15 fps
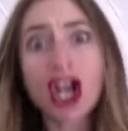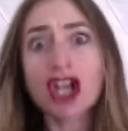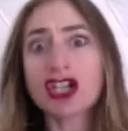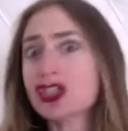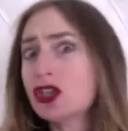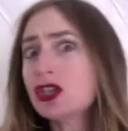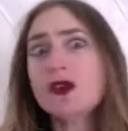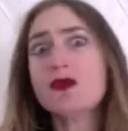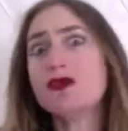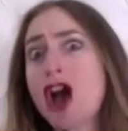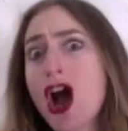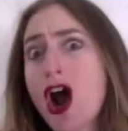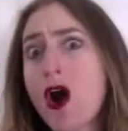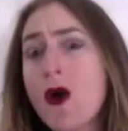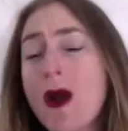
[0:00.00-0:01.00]
So you
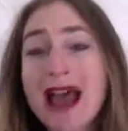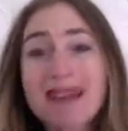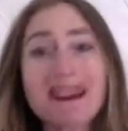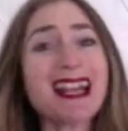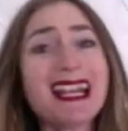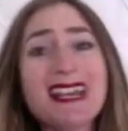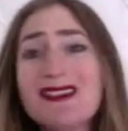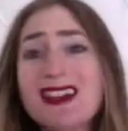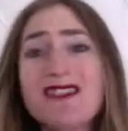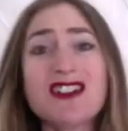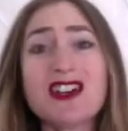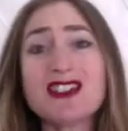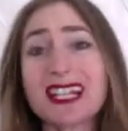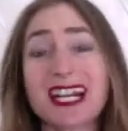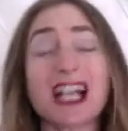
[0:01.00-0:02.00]
know that even if
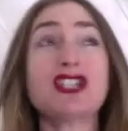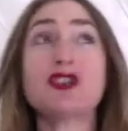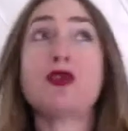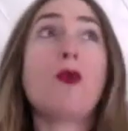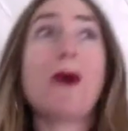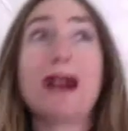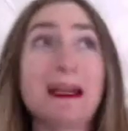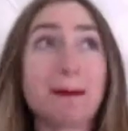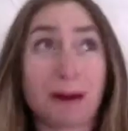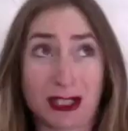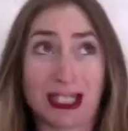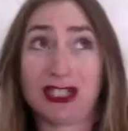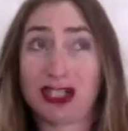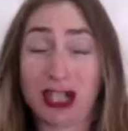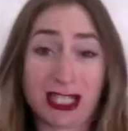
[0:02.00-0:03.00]
there's like a
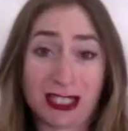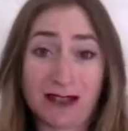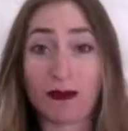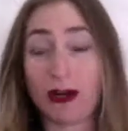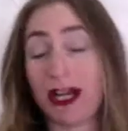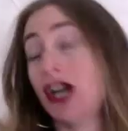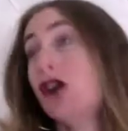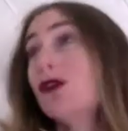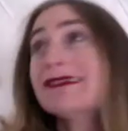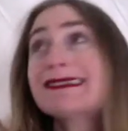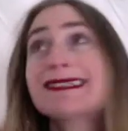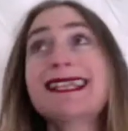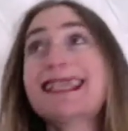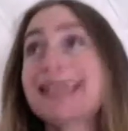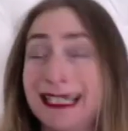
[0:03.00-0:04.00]
20% chance of winning or a
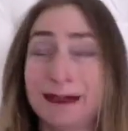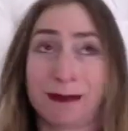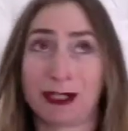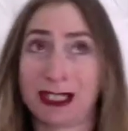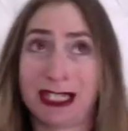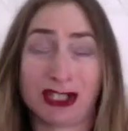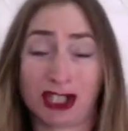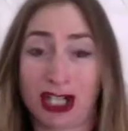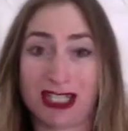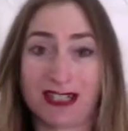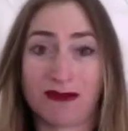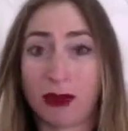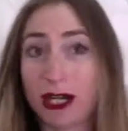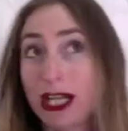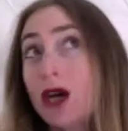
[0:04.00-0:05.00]
16% chance
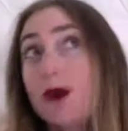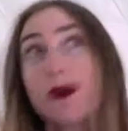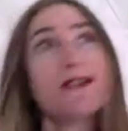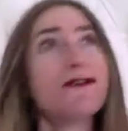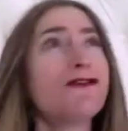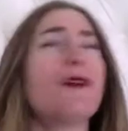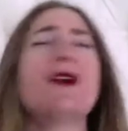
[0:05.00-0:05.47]
of winning or a